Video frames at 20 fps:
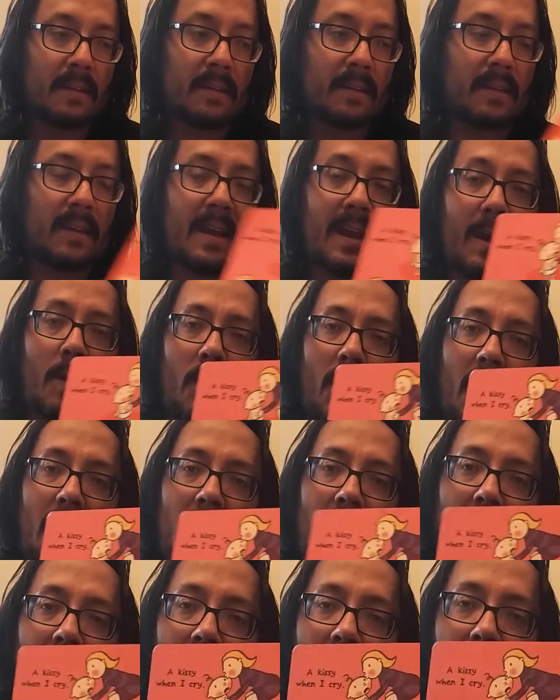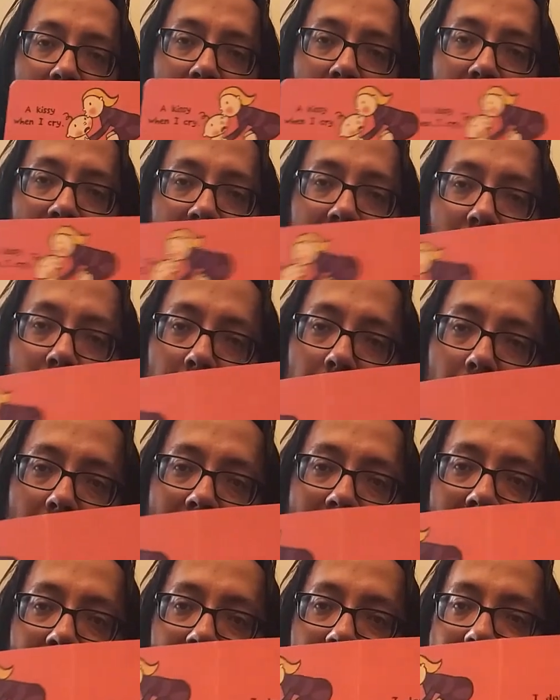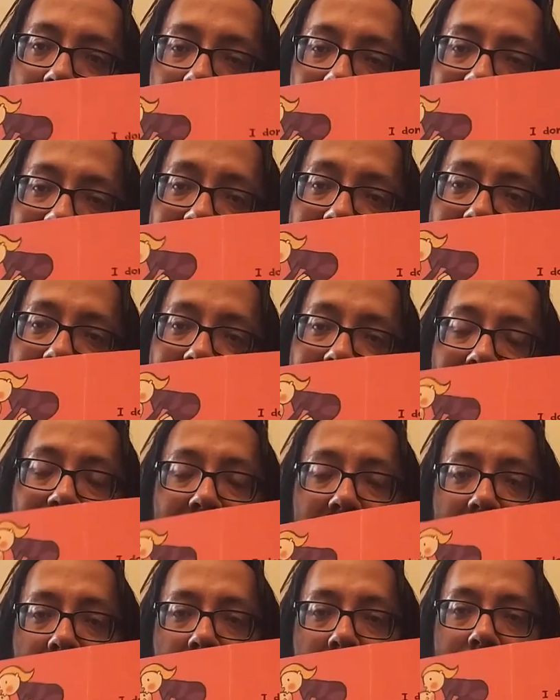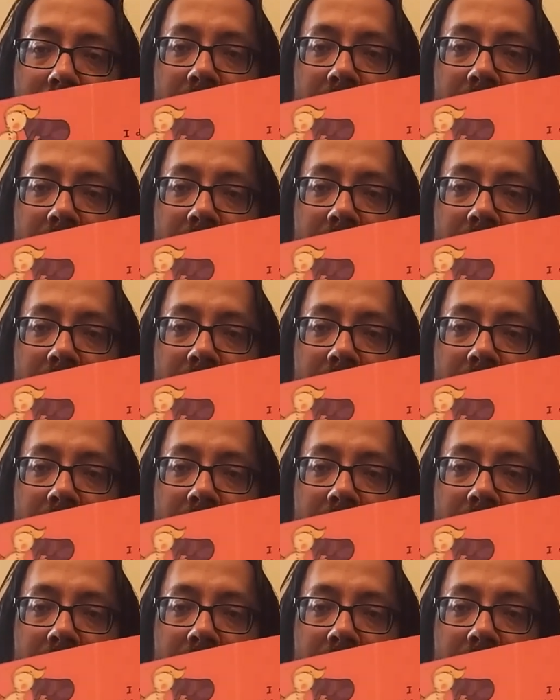Now I hug my friend.